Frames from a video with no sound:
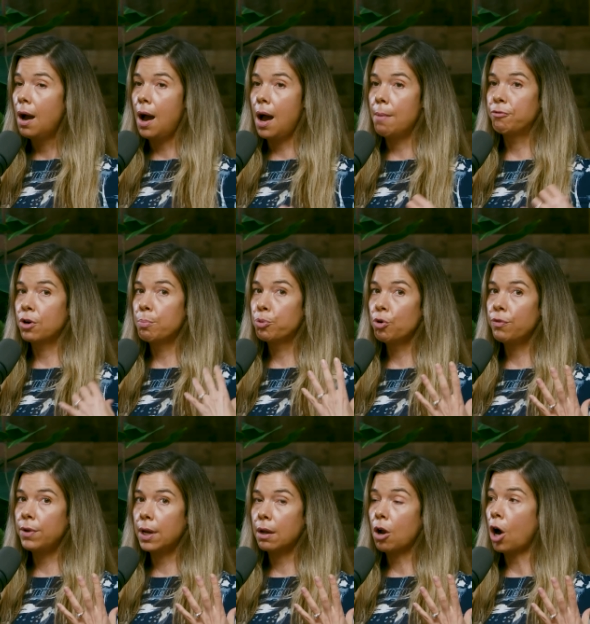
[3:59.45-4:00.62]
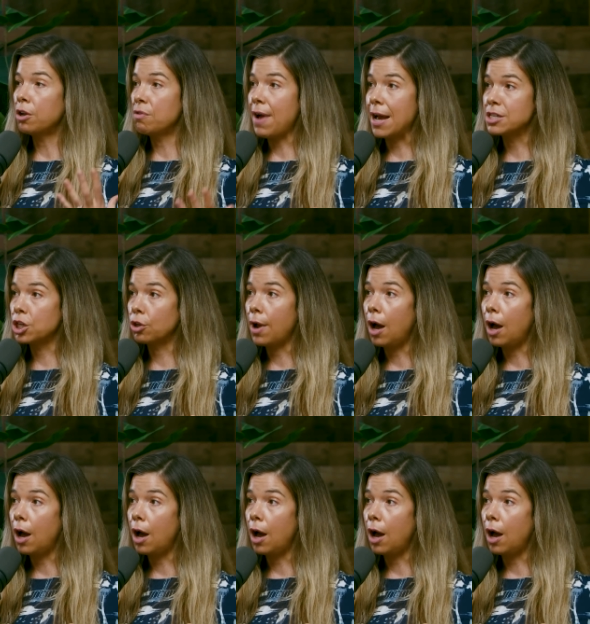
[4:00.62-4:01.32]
um, for improving cardiovascular